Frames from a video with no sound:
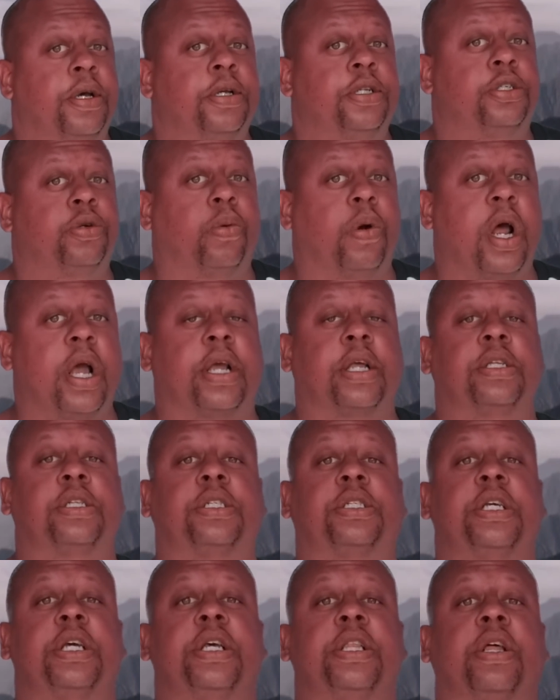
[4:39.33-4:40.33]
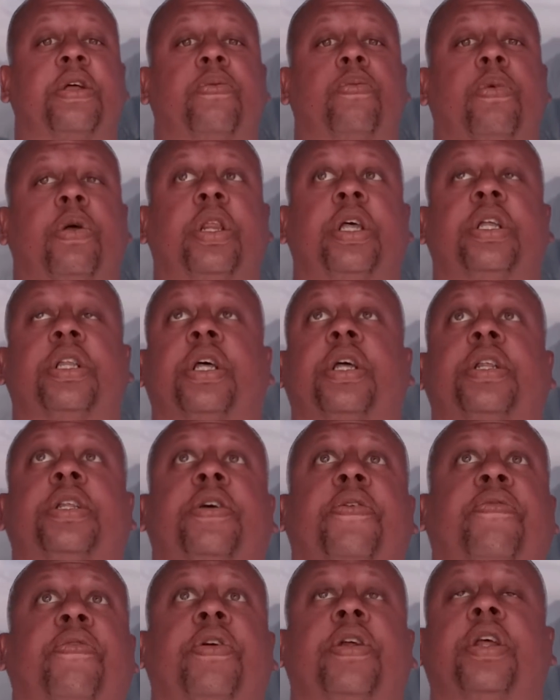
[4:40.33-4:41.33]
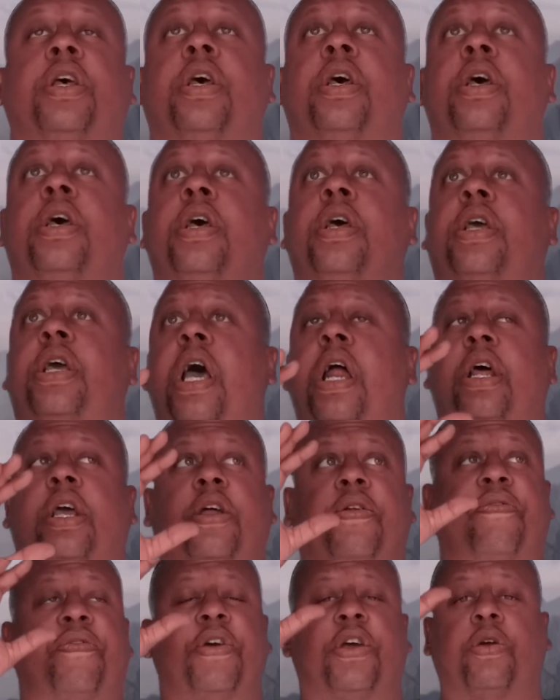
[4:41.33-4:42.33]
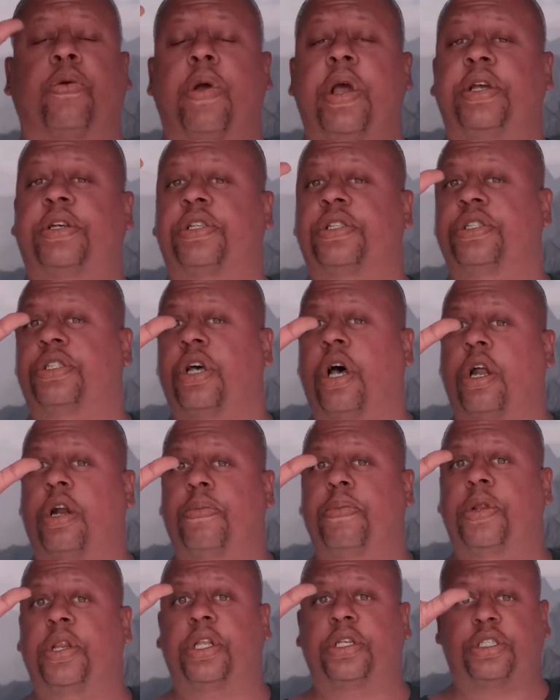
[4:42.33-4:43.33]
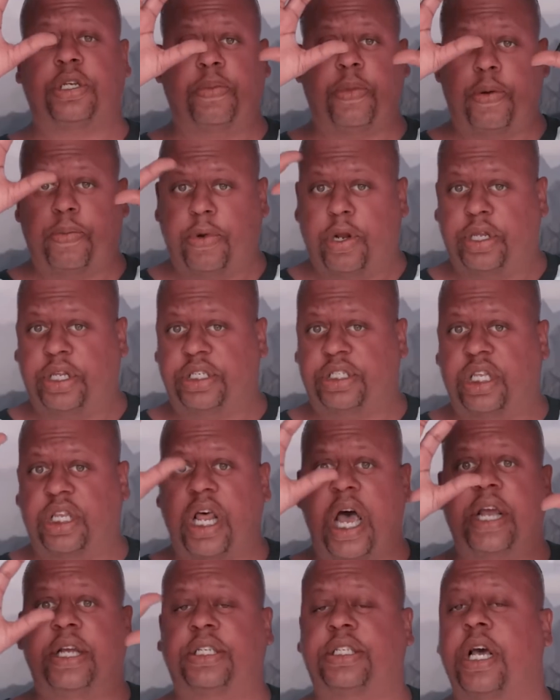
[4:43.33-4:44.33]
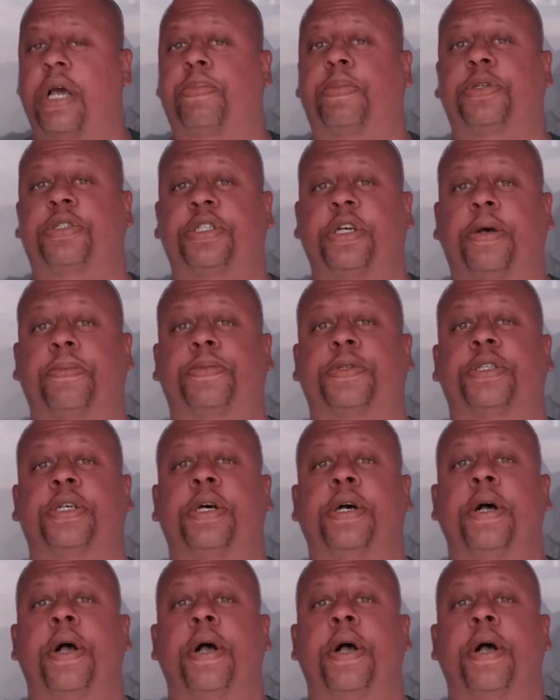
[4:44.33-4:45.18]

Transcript: to where I can see that really the different kind of configurations on them, and some of them are these light type of ships.